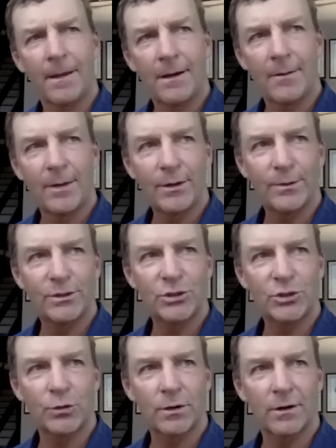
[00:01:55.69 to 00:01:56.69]
maybe a little bit
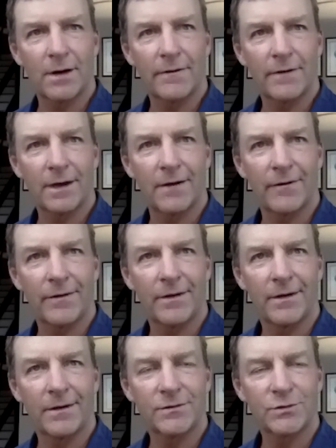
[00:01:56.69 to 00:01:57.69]
shorter on
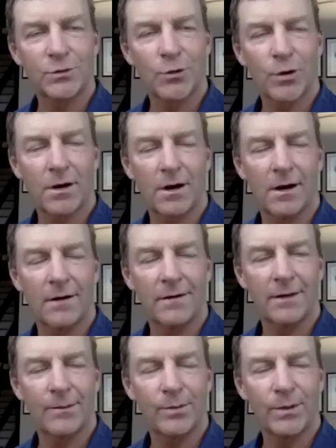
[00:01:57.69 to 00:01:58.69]
the scorecard
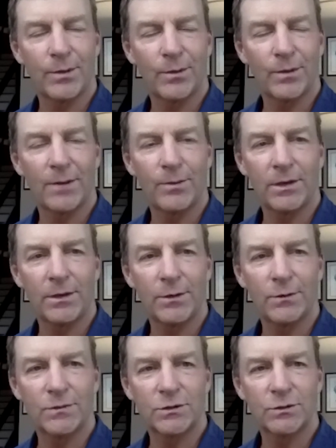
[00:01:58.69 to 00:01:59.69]
than people might be
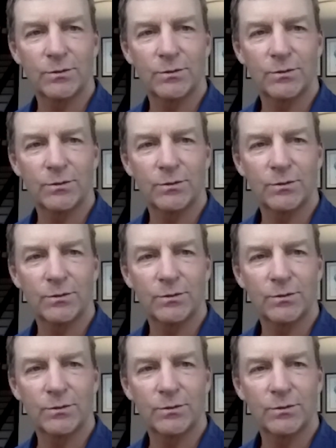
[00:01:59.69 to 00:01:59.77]
used to.